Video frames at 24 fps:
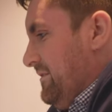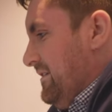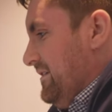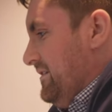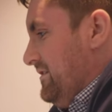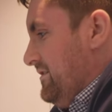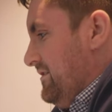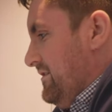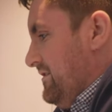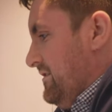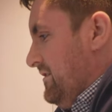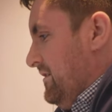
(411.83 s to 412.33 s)

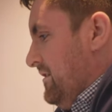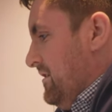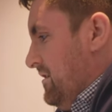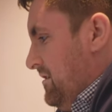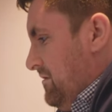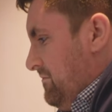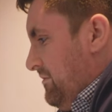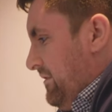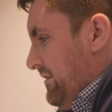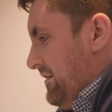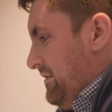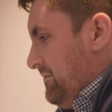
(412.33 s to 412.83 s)
mate. Look,
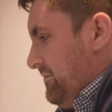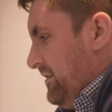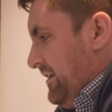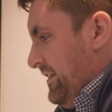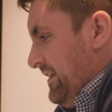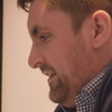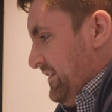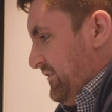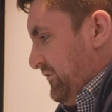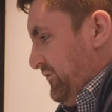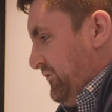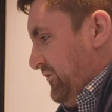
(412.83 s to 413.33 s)
bearing in
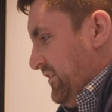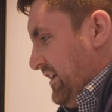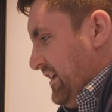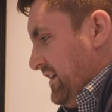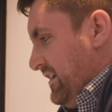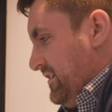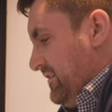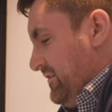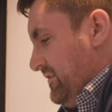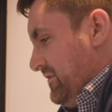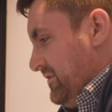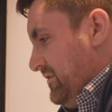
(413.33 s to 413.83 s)
mind that's a
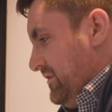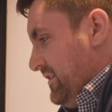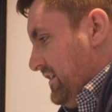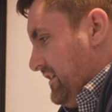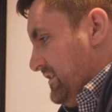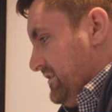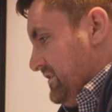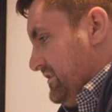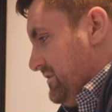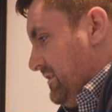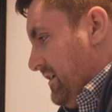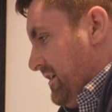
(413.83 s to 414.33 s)
flake, look,
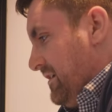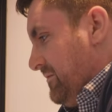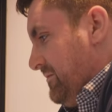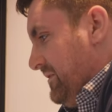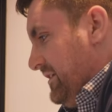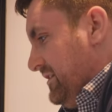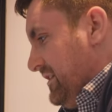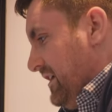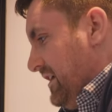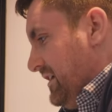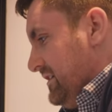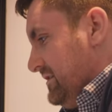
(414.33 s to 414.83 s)
that's just like a
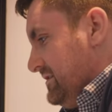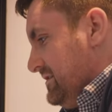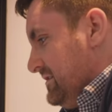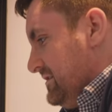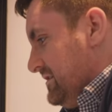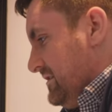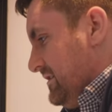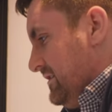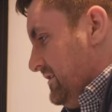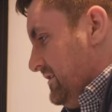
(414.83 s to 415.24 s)
bit of dust.